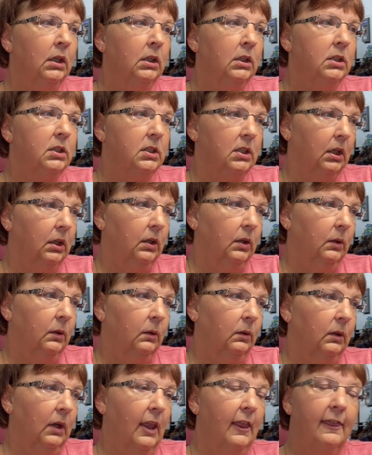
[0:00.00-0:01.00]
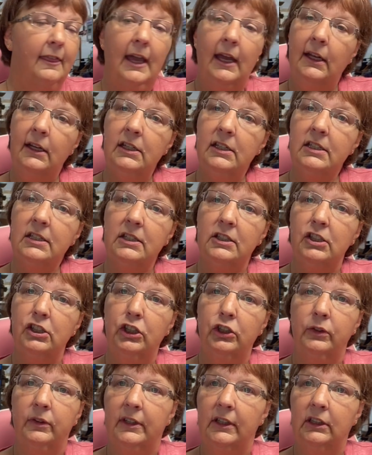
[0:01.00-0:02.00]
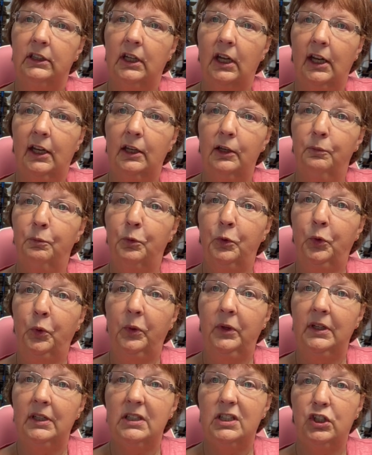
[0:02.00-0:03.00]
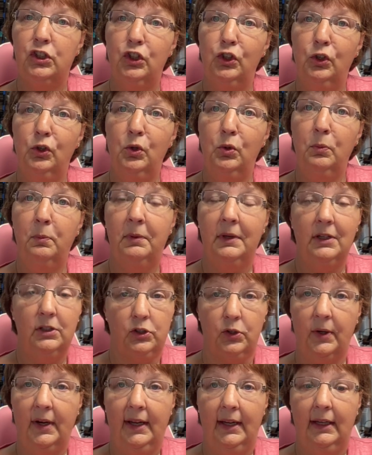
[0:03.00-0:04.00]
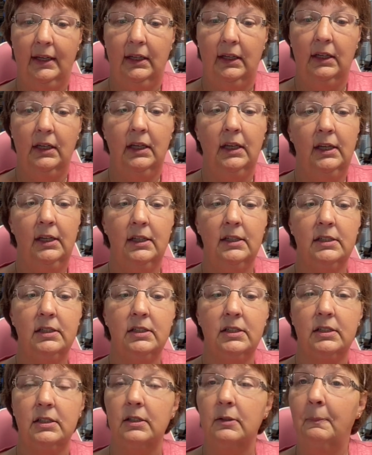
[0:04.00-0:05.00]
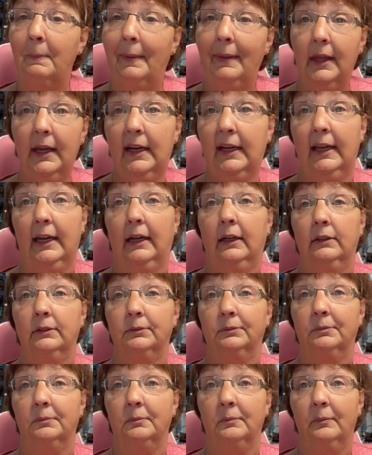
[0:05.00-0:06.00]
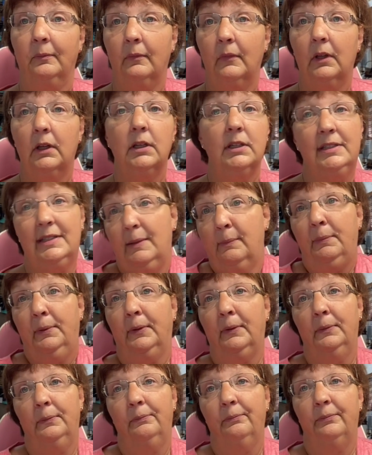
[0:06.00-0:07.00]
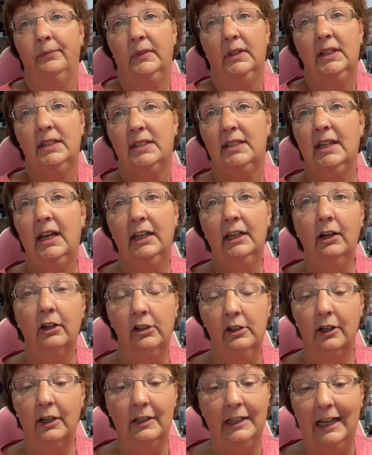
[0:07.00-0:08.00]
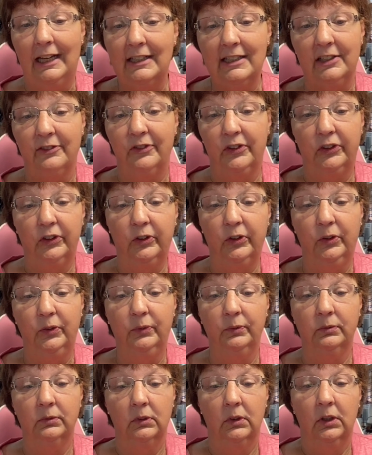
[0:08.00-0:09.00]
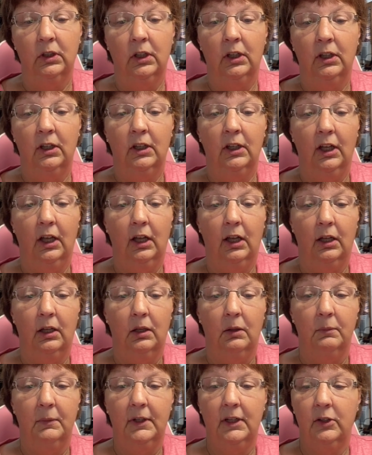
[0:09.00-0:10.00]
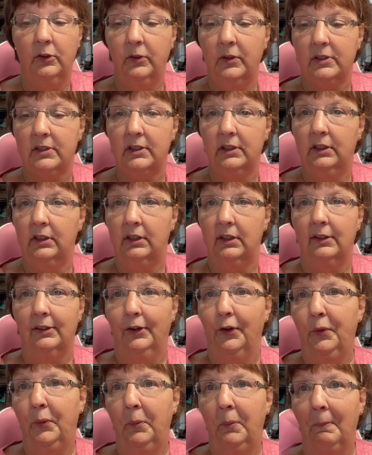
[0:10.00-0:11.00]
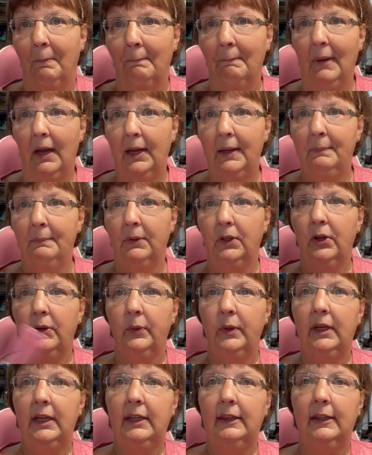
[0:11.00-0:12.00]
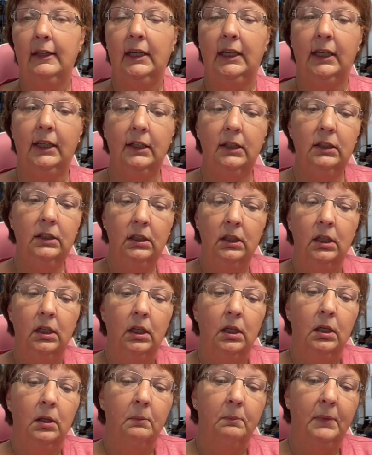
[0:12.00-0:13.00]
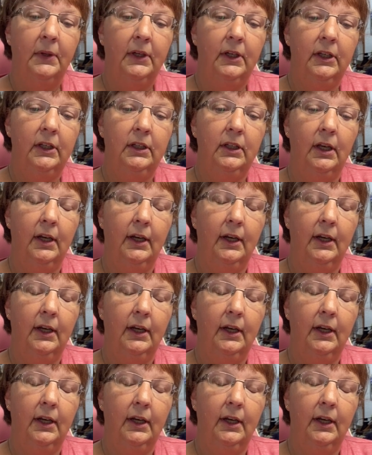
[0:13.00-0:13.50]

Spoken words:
So that is the new thing I am going to be trying, is planning. Simple. It's not difficult. It wasn't no mind-blowing thing, but